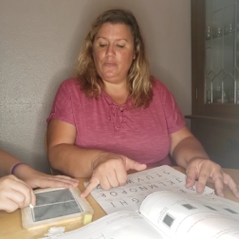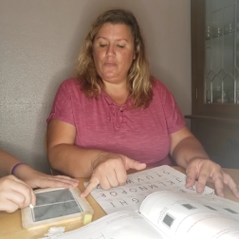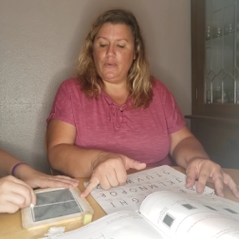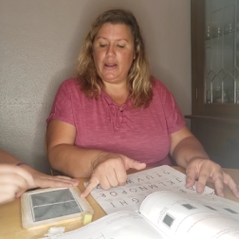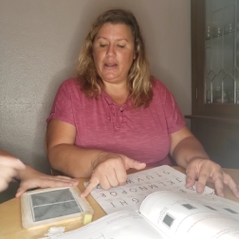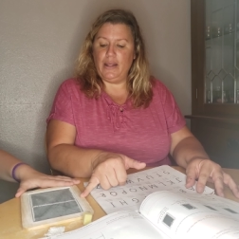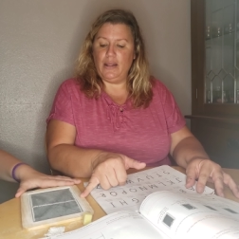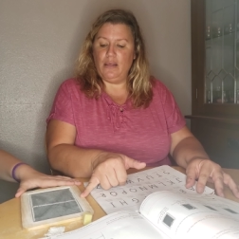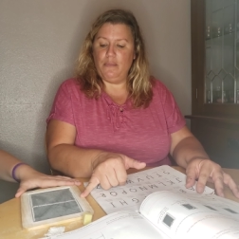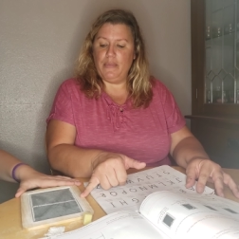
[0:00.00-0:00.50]

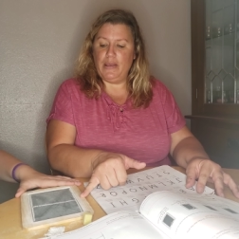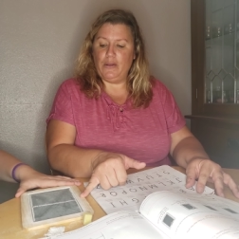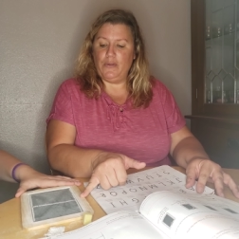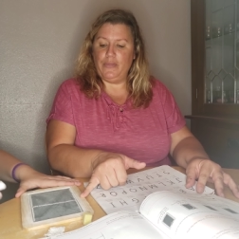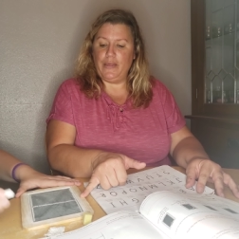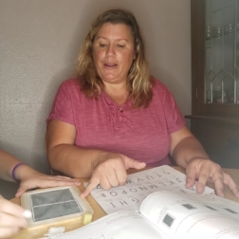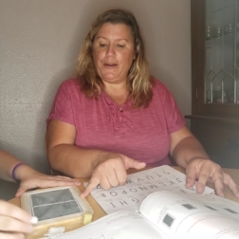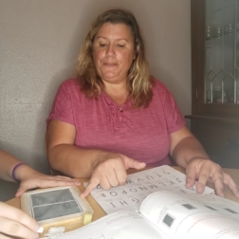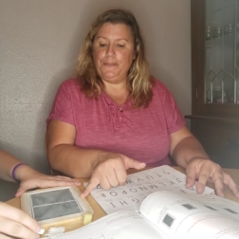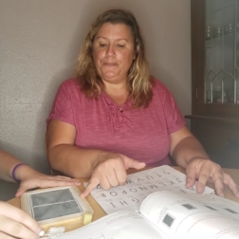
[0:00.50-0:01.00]
right in the middle
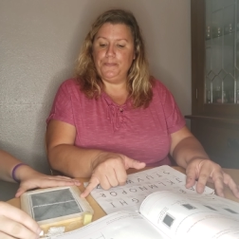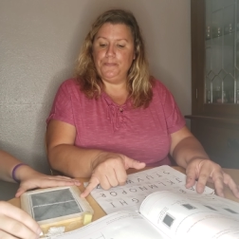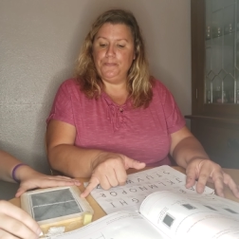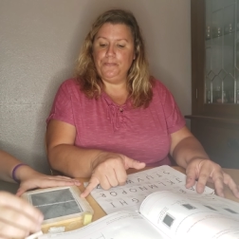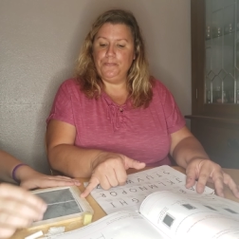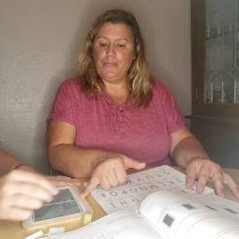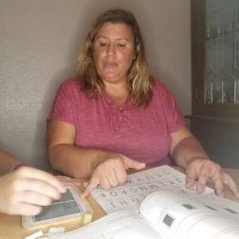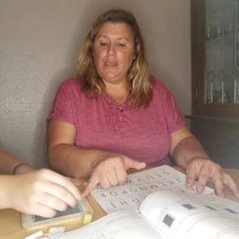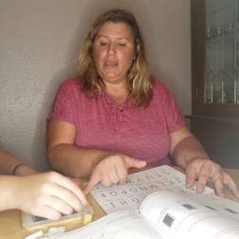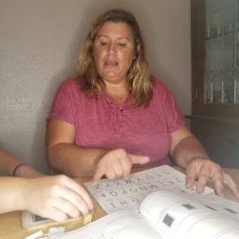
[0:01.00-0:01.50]
there.
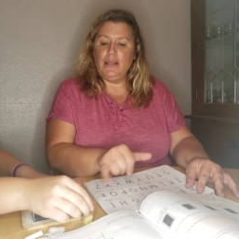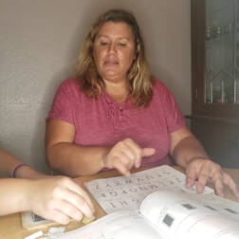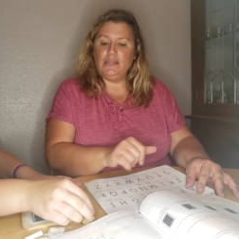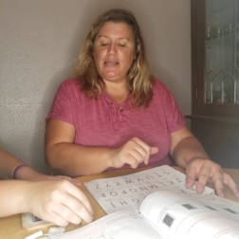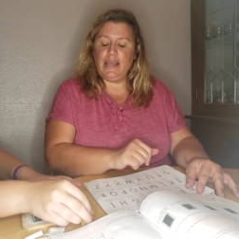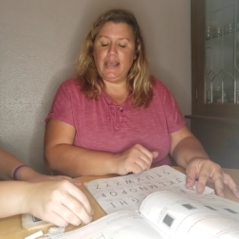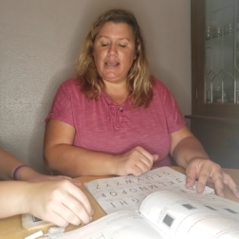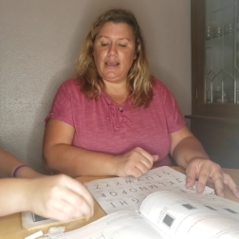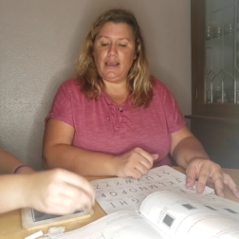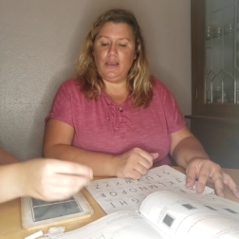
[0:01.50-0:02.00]

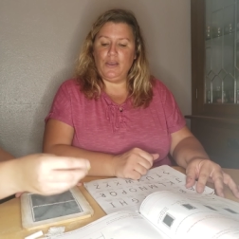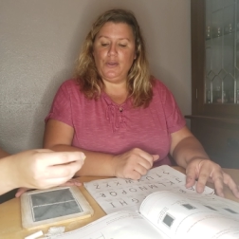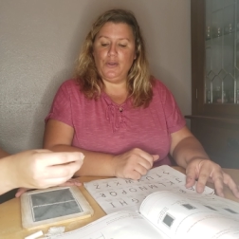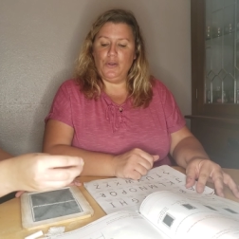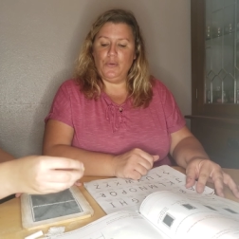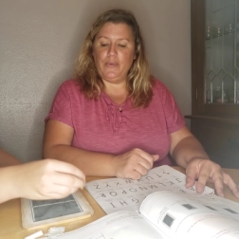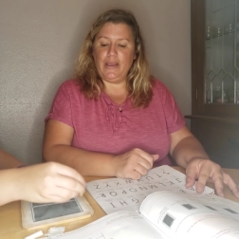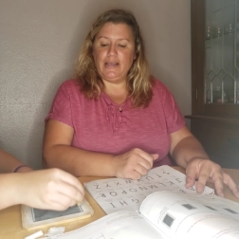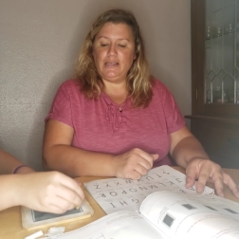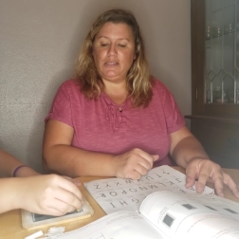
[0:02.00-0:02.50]
Take
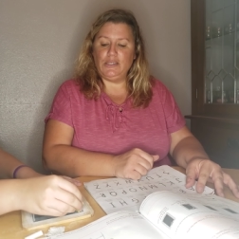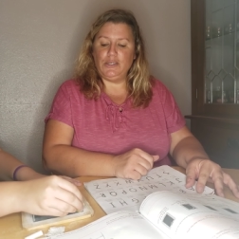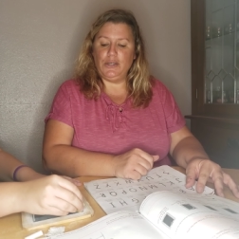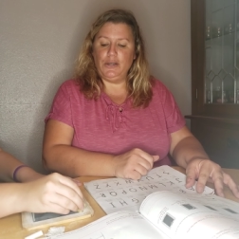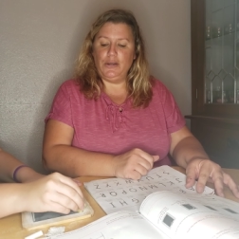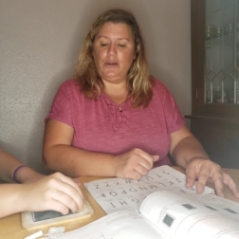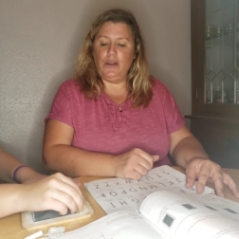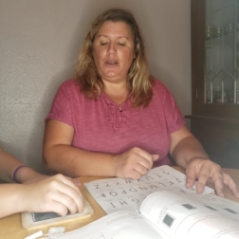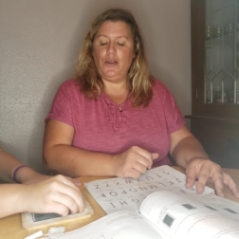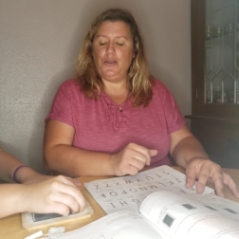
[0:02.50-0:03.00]
your
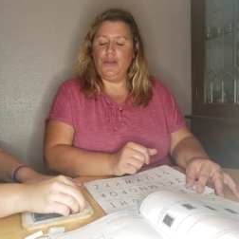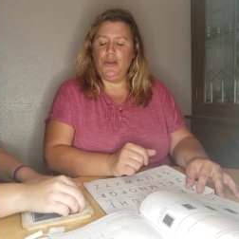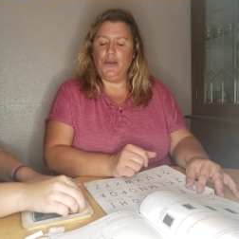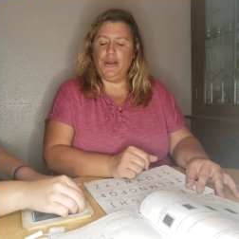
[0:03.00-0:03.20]
eraser or